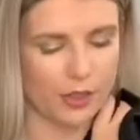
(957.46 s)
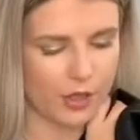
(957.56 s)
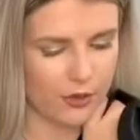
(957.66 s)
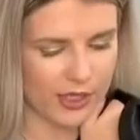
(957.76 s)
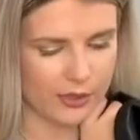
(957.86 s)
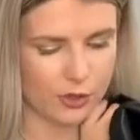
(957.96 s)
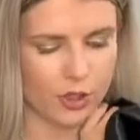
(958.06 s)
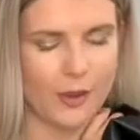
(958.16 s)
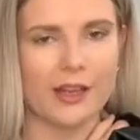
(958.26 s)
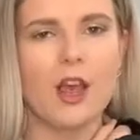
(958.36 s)
don't think it's too
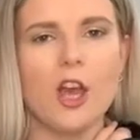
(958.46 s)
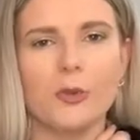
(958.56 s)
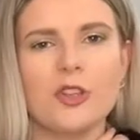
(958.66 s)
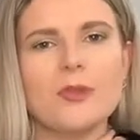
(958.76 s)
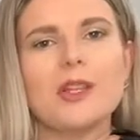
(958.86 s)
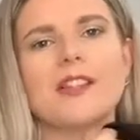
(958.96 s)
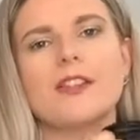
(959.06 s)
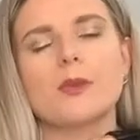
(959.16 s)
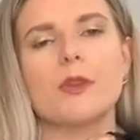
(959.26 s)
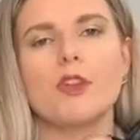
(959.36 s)
bad, especially because it's
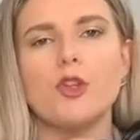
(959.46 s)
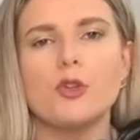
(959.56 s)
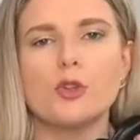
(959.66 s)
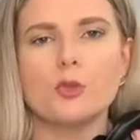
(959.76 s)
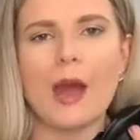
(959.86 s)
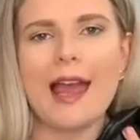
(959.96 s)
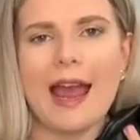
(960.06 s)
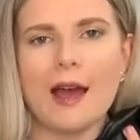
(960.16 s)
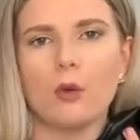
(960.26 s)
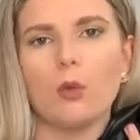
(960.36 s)
something that you could wear
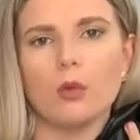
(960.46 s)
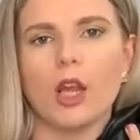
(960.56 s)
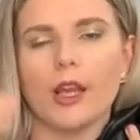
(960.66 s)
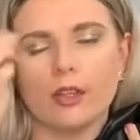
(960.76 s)
out, like